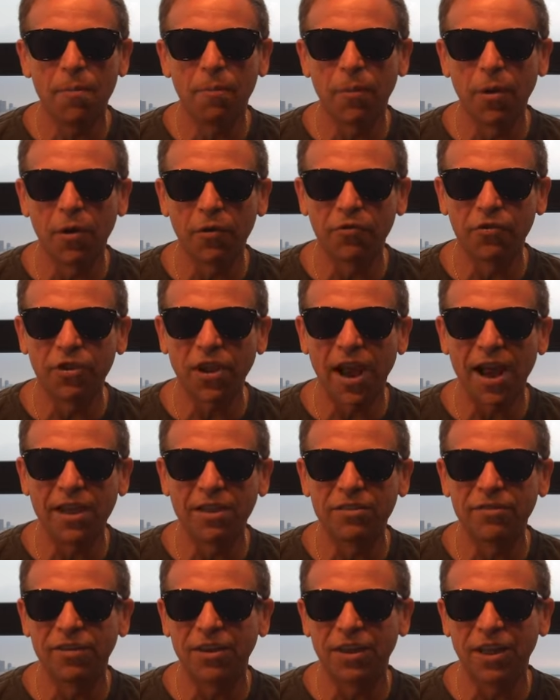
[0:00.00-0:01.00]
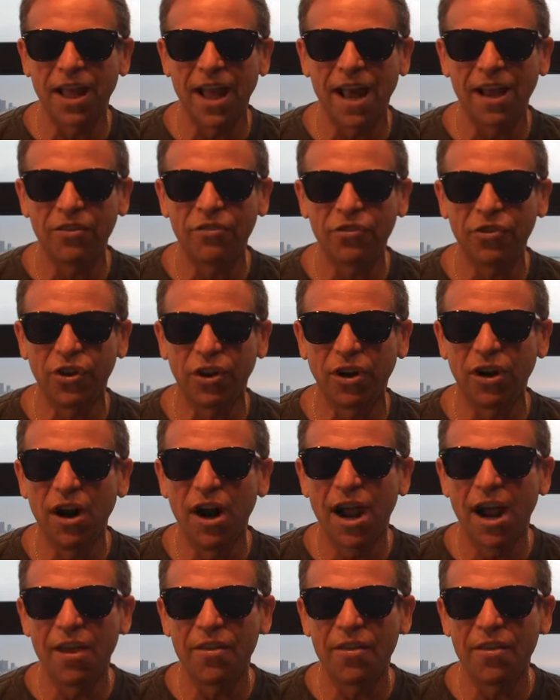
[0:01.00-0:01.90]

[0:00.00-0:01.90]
both sides of it last year.